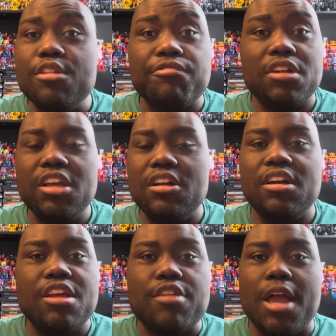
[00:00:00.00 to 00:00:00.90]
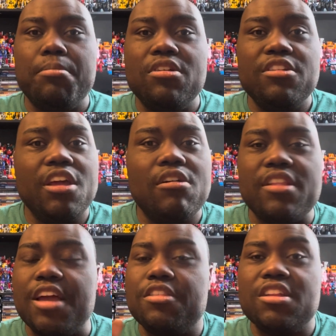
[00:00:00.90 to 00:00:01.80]
it's really good as April O'Neil,
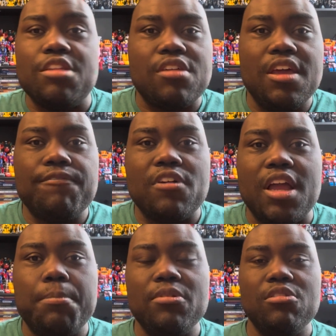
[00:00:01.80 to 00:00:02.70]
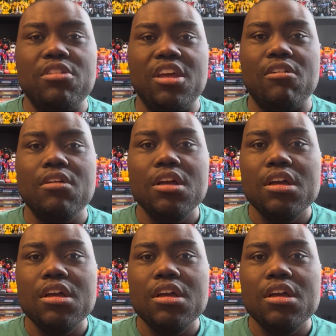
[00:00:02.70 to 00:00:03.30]
and I think that's it for April O'Neil.